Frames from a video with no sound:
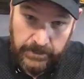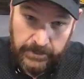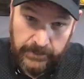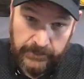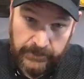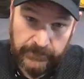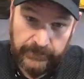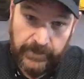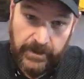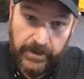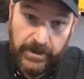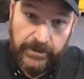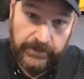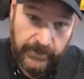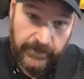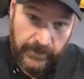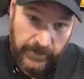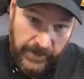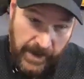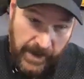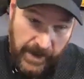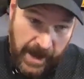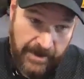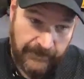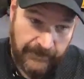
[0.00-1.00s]

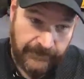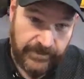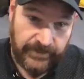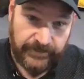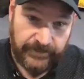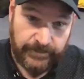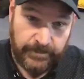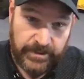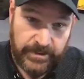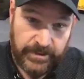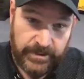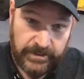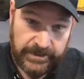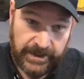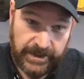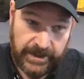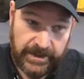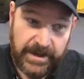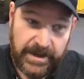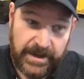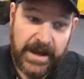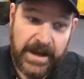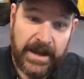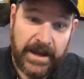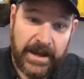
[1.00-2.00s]
to have this
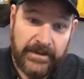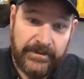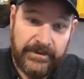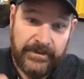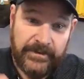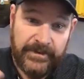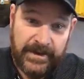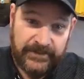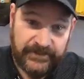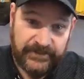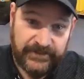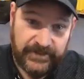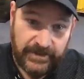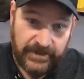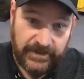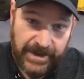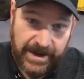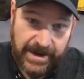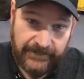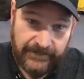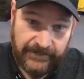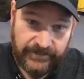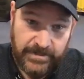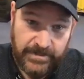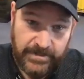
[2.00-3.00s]
building, and then they still
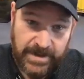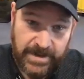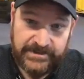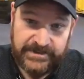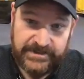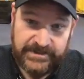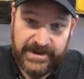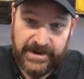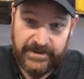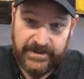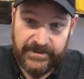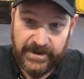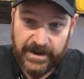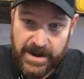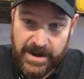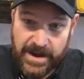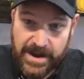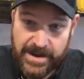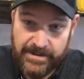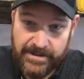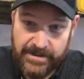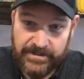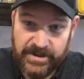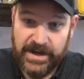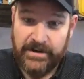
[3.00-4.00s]
have to maintain the
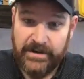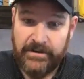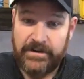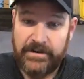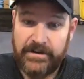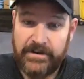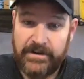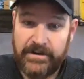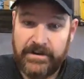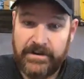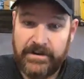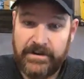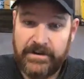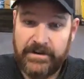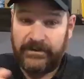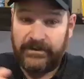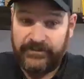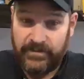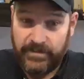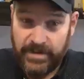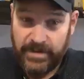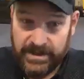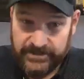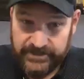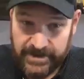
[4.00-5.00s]
common areas, they
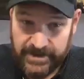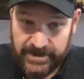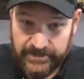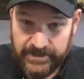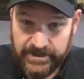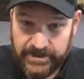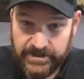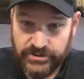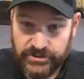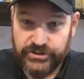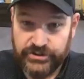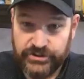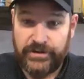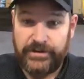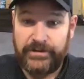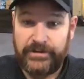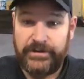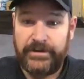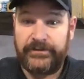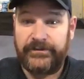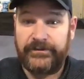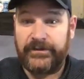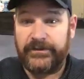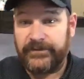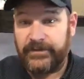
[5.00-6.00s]
still have to maintain the
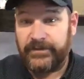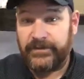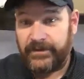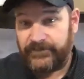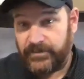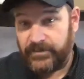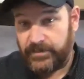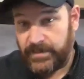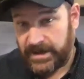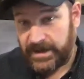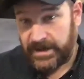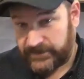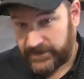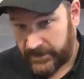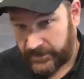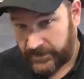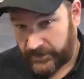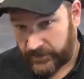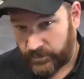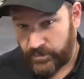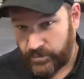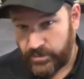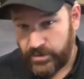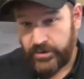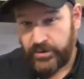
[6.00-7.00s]
insurance, they still have to maintain
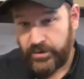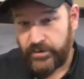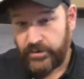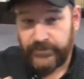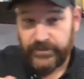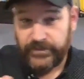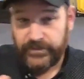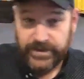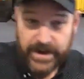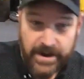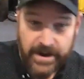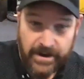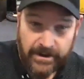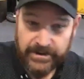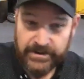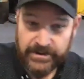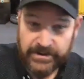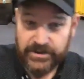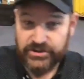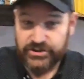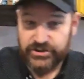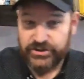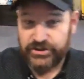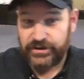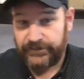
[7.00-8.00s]
the roof and the air
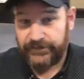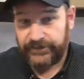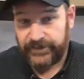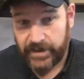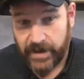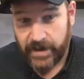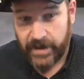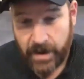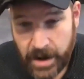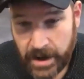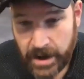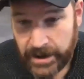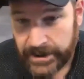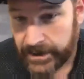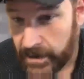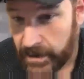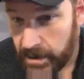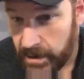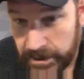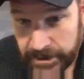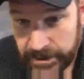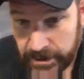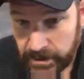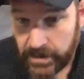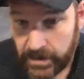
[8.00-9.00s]
conditioners, and on and
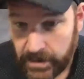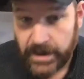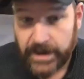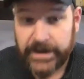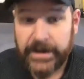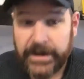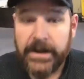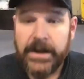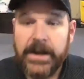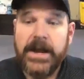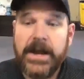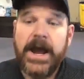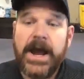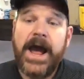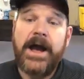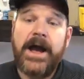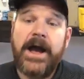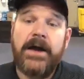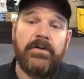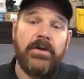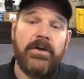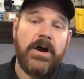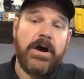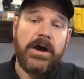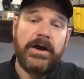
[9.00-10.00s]
on and on. How
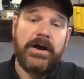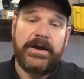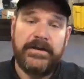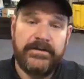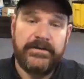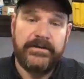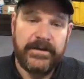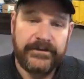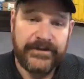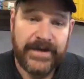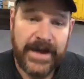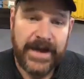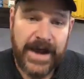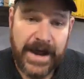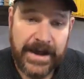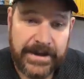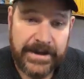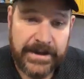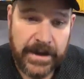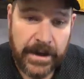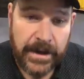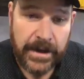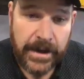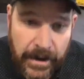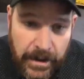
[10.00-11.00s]
long can this guy
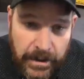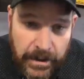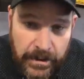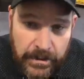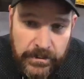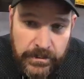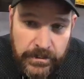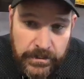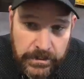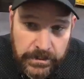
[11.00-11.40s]
go